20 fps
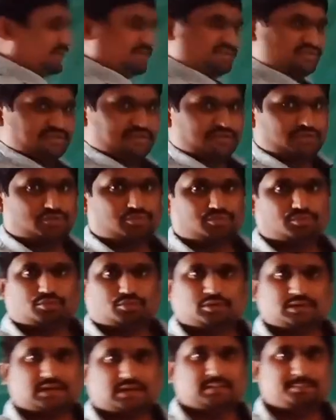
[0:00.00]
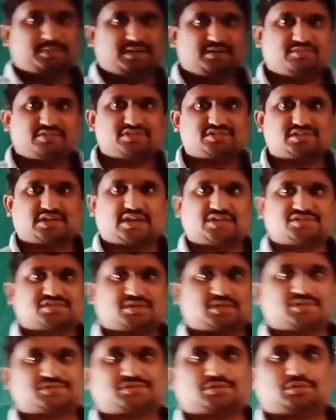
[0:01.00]
said you in previous class
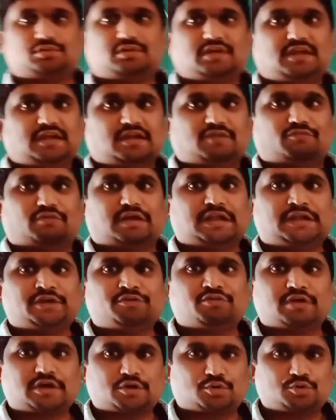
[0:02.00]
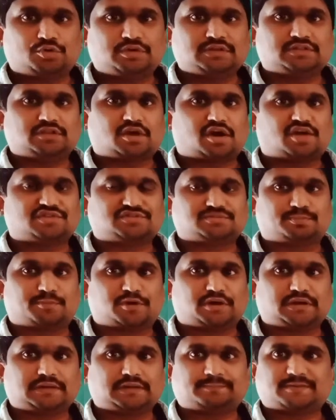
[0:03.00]
also, When you are doing the
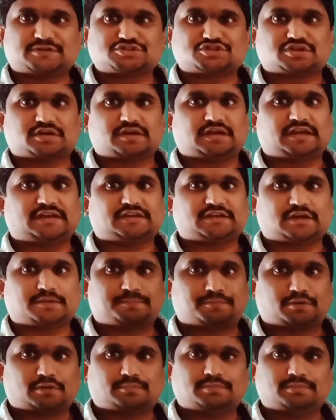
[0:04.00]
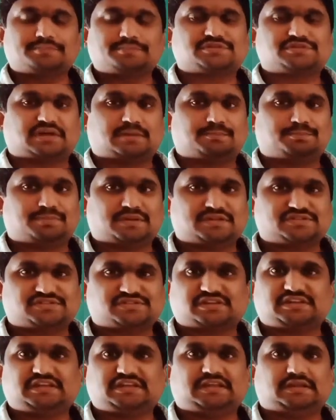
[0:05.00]
osmotic pressure related problems,
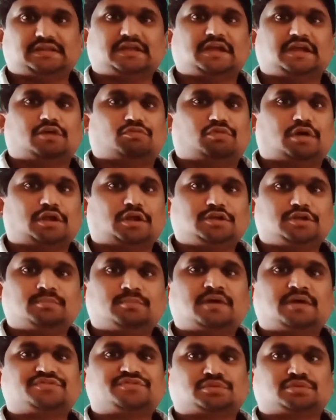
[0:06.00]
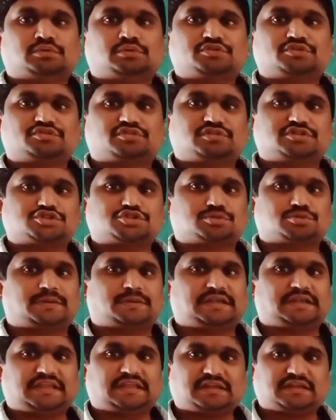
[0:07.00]
compulsory volume of solution is to be
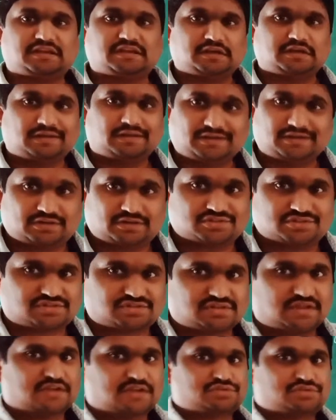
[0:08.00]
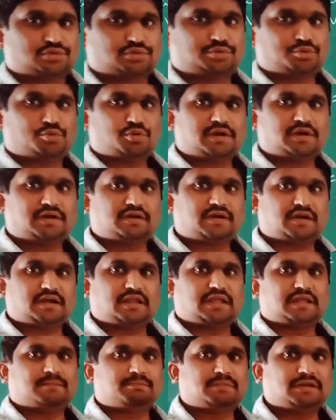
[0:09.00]
taken in liters. So 200
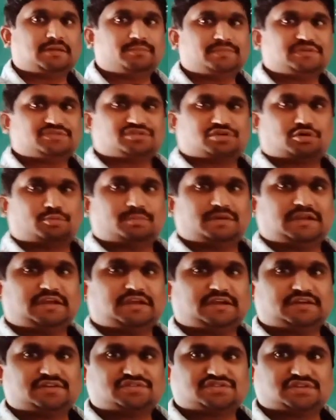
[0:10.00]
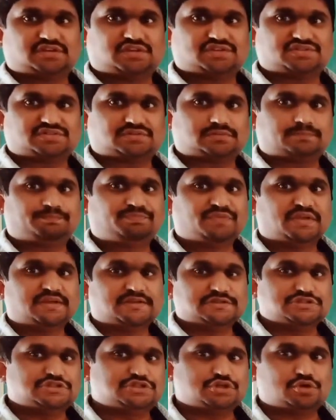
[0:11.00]
ml means how many liters it is?
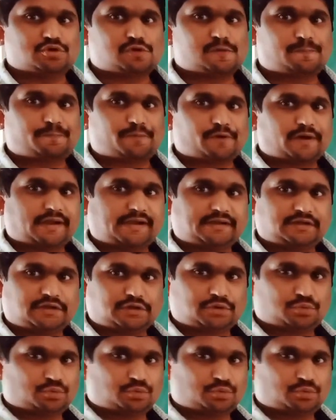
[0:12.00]
0.2